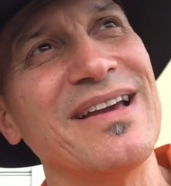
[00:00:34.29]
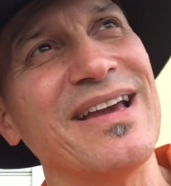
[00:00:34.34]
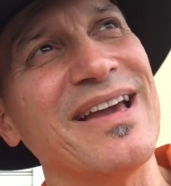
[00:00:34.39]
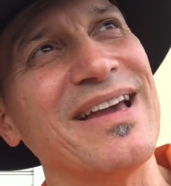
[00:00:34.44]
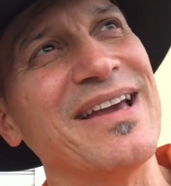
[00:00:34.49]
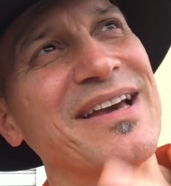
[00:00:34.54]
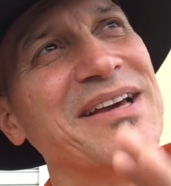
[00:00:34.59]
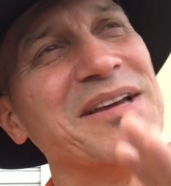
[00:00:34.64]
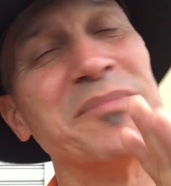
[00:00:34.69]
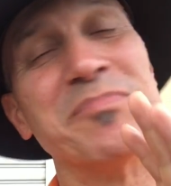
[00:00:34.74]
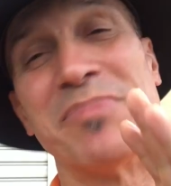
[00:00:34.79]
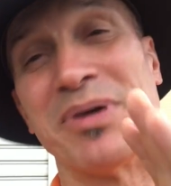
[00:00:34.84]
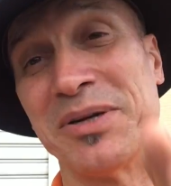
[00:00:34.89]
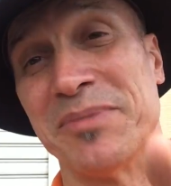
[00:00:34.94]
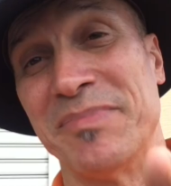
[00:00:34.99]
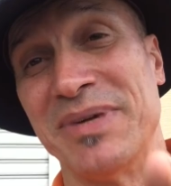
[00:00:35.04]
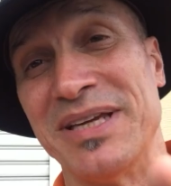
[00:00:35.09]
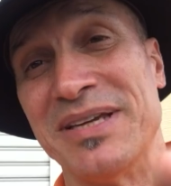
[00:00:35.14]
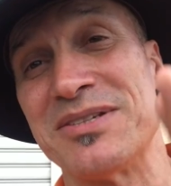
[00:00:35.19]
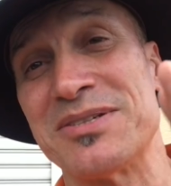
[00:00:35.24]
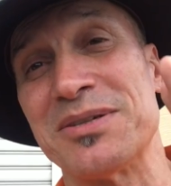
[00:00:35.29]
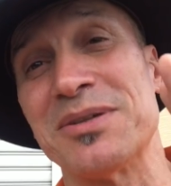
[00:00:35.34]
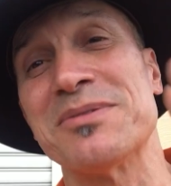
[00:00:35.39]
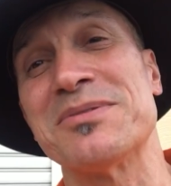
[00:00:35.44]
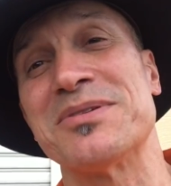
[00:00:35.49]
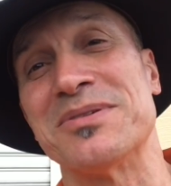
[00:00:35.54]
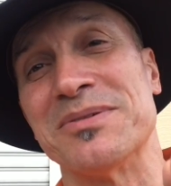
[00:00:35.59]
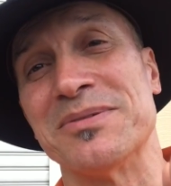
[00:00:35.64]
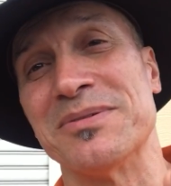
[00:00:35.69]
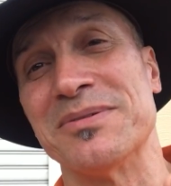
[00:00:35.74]
And pardon me,
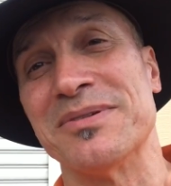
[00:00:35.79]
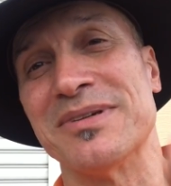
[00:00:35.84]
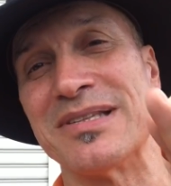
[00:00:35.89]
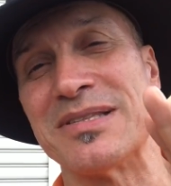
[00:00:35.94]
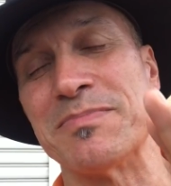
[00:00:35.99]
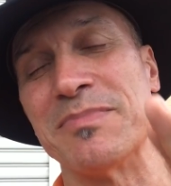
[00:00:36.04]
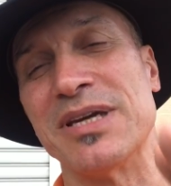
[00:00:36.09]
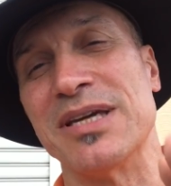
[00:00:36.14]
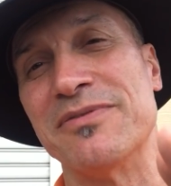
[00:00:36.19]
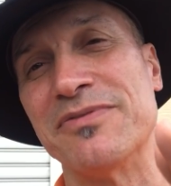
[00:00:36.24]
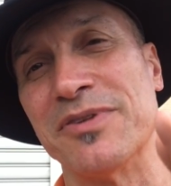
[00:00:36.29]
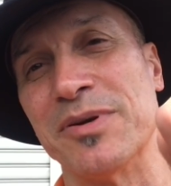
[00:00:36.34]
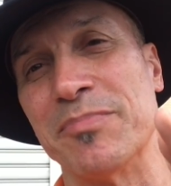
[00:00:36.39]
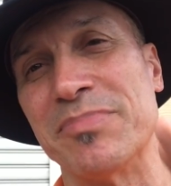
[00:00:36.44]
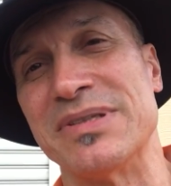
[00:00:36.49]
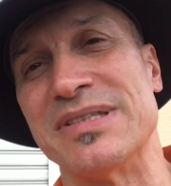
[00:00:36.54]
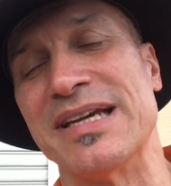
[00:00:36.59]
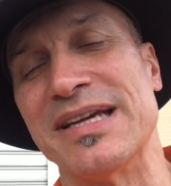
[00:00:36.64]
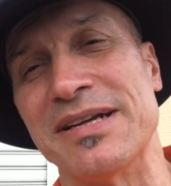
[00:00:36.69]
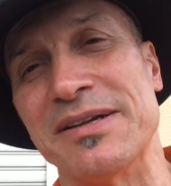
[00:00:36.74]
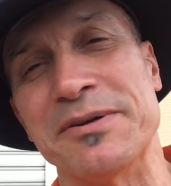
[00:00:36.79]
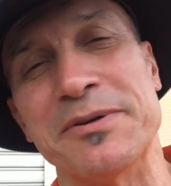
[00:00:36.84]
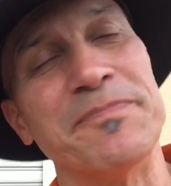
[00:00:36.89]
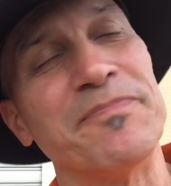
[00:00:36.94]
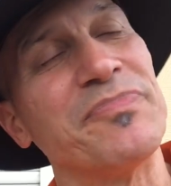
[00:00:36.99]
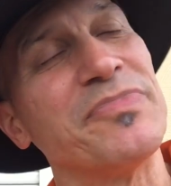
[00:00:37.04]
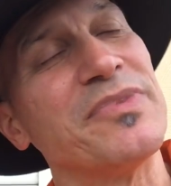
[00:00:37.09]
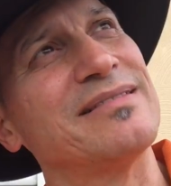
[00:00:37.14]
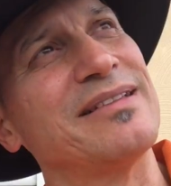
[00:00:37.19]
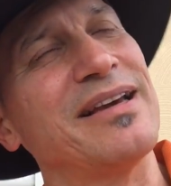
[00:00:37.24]
shochu is made from potato.
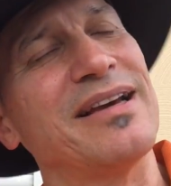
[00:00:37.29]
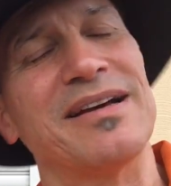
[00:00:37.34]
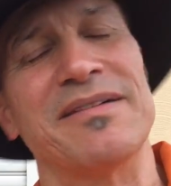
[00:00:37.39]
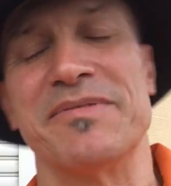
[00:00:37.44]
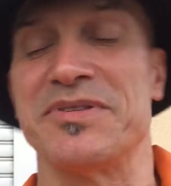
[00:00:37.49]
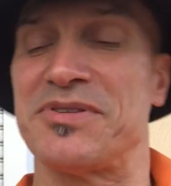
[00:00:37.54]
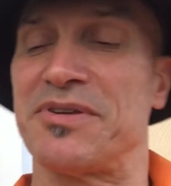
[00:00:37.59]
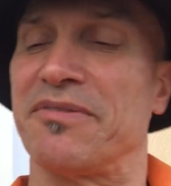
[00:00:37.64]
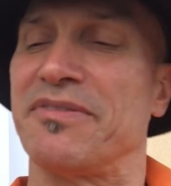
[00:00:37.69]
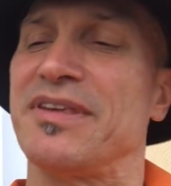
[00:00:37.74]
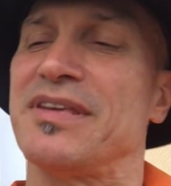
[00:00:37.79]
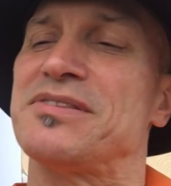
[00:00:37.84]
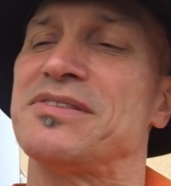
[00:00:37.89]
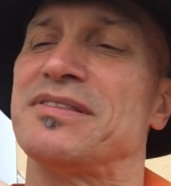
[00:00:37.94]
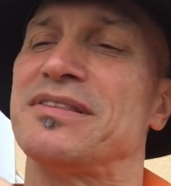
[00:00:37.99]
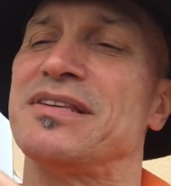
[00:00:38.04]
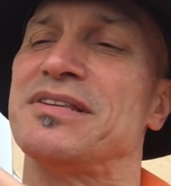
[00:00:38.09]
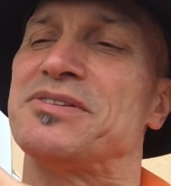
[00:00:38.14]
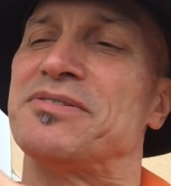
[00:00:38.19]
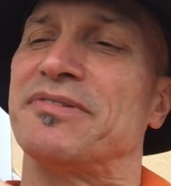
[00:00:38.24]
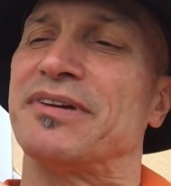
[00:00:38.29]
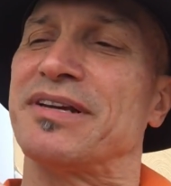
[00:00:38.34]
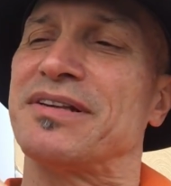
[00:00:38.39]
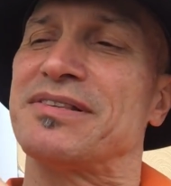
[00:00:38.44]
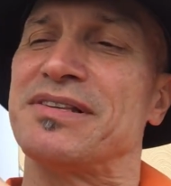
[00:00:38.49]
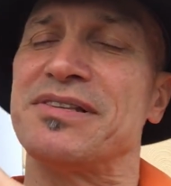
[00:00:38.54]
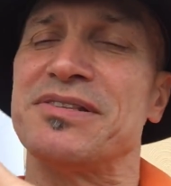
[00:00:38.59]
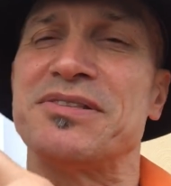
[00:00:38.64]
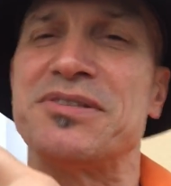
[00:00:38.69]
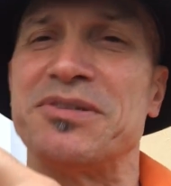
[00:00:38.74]
Yeah, and so these drinks,
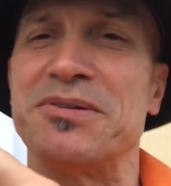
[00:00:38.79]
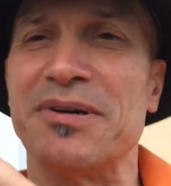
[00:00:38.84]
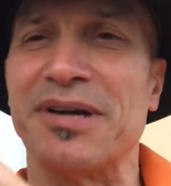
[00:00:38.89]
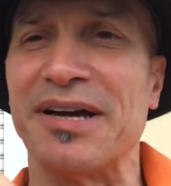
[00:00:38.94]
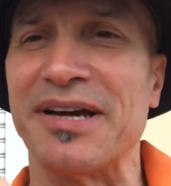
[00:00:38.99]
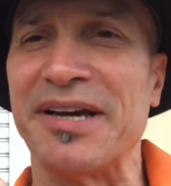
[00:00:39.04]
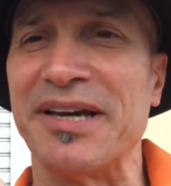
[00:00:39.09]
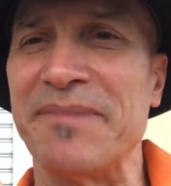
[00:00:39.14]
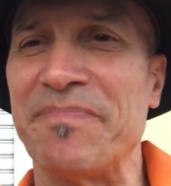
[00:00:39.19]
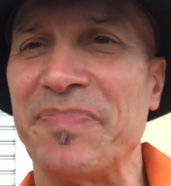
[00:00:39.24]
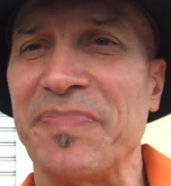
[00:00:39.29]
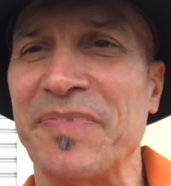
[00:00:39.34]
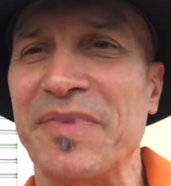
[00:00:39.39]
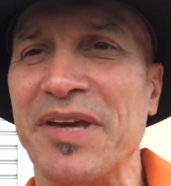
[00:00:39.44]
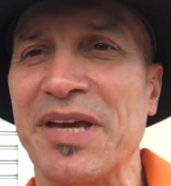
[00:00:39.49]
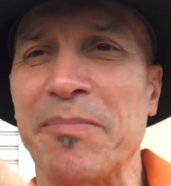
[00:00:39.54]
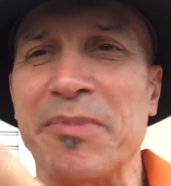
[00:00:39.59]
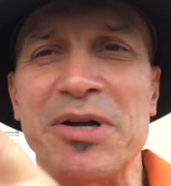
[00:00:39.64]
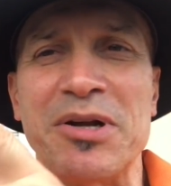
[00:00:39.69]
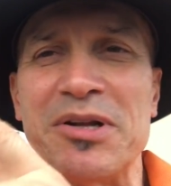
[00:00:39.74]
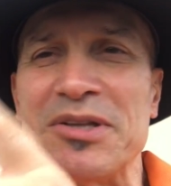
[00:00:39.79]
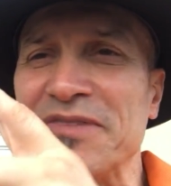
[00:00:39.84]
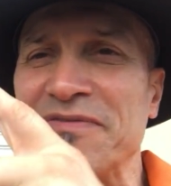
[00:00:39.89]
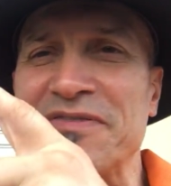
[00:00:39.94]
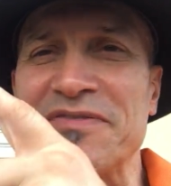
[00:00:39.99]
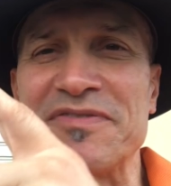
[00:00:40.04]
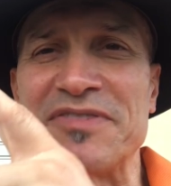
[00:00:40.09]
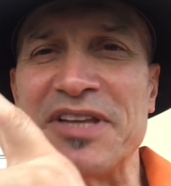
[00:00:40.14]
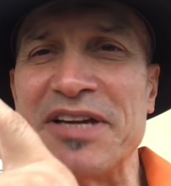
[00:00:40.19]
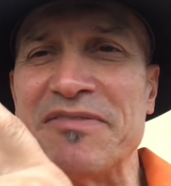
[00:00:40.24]
these chuhai, they come in all
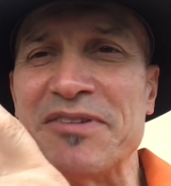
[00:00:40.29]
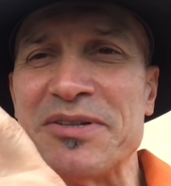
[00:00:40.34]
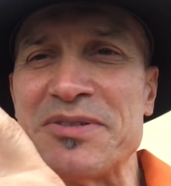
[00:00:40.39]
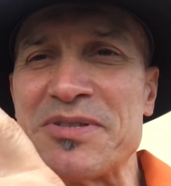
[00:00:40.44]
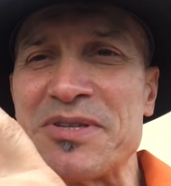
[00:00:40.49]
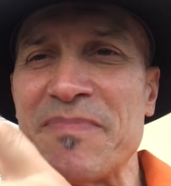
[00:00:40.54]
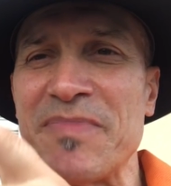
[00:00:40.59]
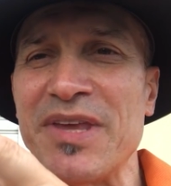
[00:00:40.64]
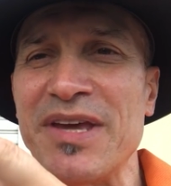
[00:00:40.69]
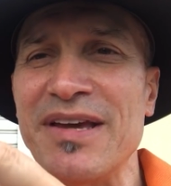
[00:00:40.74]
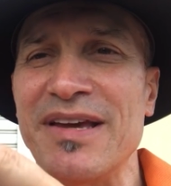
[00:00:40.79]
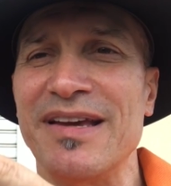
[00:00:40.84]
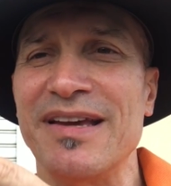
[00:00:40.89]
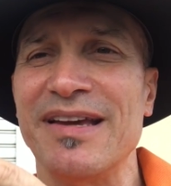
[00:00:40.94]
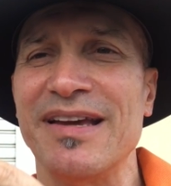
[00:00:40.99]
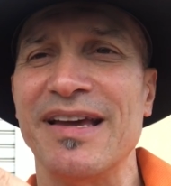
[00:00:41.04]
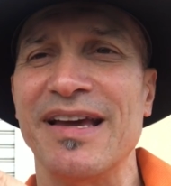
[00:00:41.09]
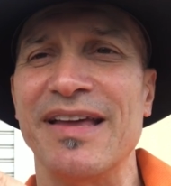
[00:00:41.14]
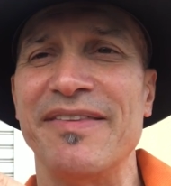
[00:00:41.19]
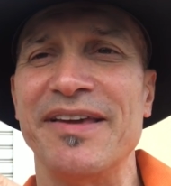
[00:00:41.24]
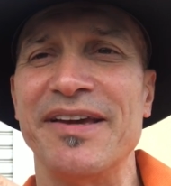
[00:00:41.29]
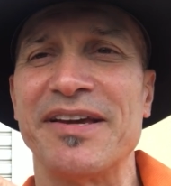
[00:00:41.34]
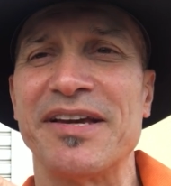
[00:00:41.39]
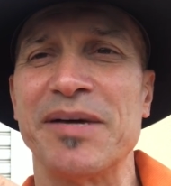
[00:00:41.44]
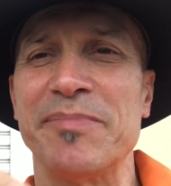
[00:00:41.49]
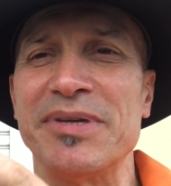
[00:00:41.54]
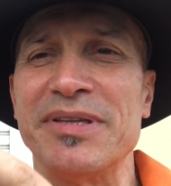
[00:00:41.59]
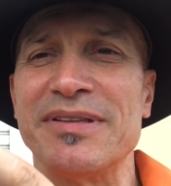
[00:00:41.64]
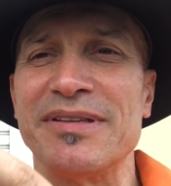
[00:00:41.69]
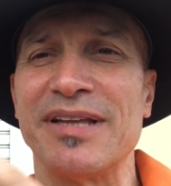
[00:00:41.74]
different flavors, and they
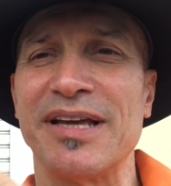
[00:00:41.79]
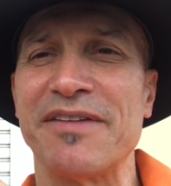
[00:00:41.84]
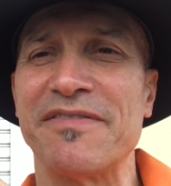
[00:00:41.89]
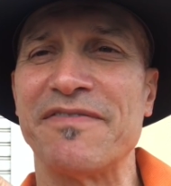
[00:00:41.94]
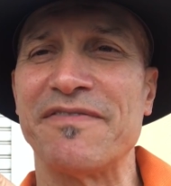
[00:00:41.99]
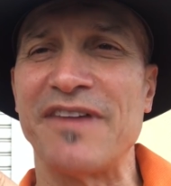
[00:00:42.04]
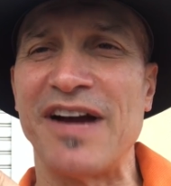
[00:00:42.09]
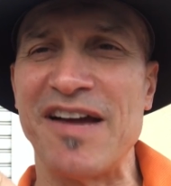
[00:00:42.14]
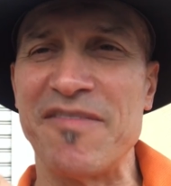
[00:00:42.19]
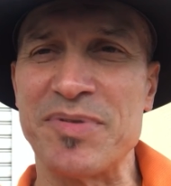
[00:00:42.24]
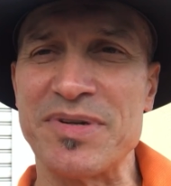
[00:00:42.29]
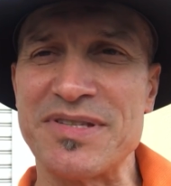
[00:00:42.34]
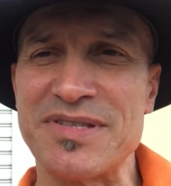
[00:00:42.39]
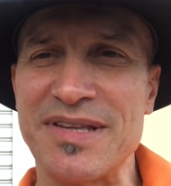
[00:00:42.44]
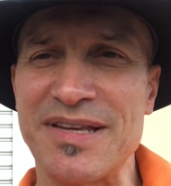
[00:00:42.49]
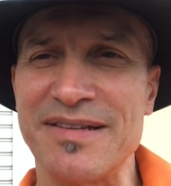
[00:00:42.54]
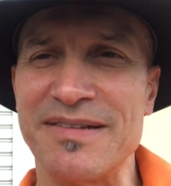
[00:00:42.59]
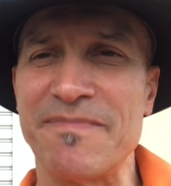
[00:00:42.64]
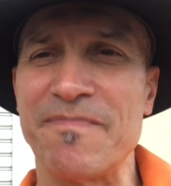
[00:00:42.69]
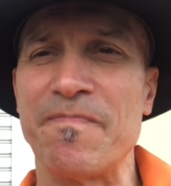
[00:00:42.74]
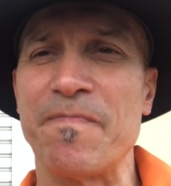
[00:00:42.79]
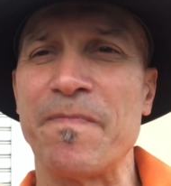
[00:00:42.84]
come in like 5%,